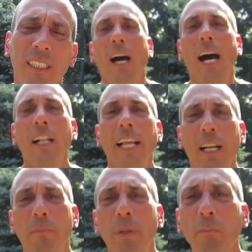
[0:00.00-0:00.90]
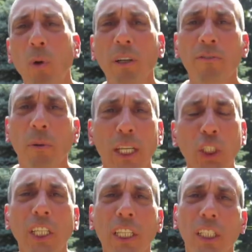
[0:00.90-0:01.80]
I'll add a bit more
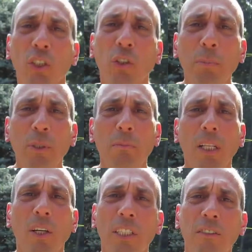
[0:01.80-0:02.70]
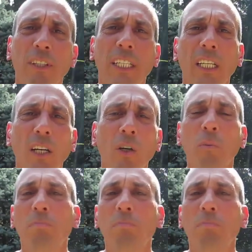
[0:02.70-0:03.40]
information in the description below this video,